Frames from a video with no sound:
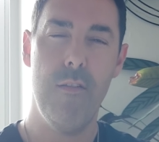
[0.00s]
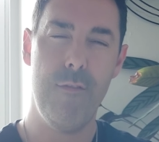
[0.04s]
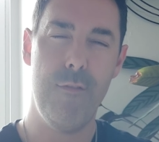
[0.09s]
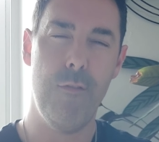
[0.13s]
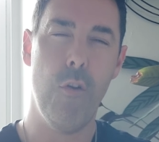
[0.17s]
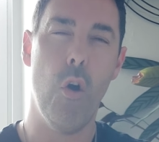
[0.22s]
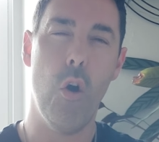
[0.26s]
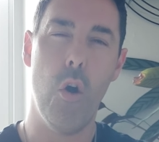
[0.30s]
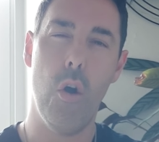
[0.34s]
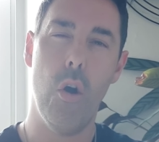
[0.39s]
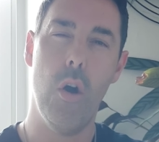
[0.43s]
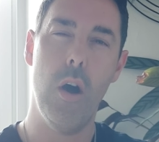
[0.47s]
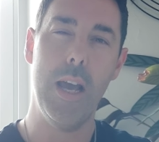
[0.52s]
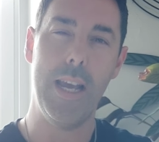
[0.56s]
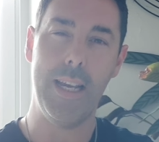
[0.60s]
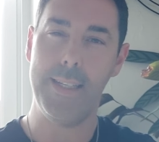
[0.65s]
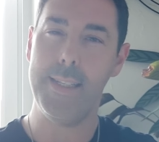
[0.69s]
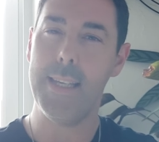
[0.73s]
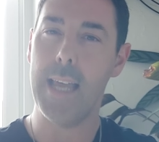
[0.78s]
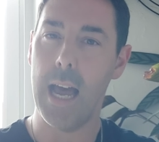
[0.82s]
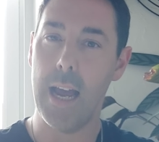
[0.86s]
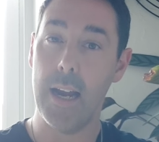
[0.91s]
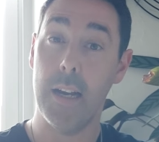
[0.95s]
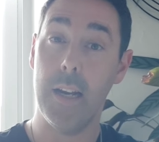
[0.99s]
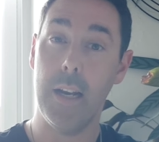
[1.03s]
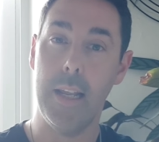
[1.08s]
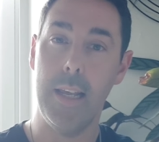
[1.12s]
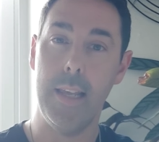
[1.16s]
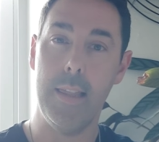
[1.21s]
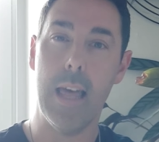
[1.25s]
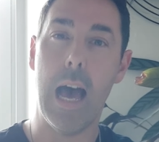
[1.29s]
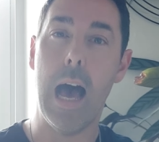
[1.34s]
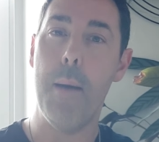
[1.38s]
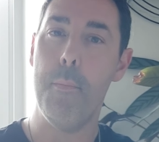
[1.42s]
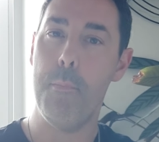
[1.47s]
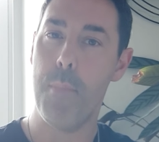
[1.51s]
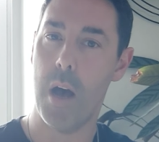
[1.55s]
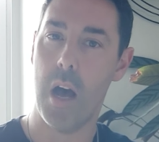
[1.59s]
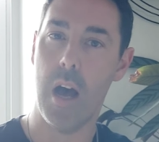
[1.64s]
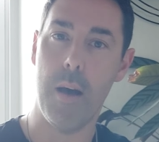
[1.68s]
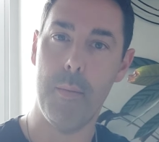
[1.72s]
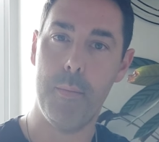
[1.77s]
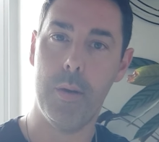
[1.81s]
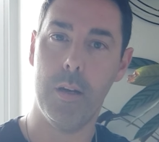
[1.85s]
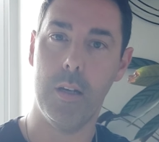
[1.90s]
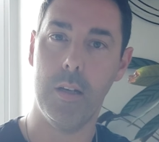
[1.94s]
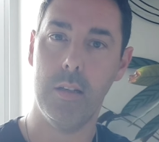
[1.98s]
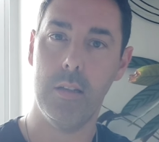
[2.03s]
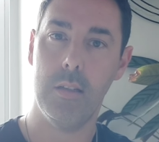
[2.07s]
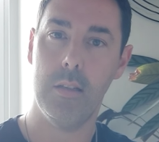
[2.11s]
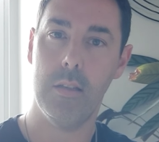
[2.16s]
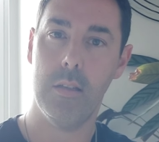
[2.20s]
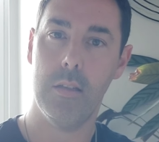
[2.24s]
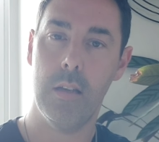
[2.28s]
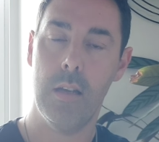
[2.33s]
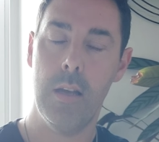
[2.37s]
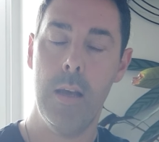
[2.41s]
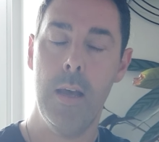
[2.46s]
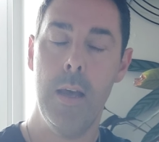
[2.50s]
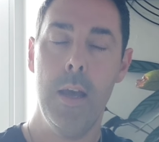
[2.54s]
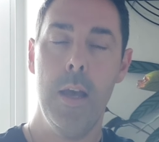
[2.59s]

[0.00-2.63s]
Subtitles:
for exactly that purpose.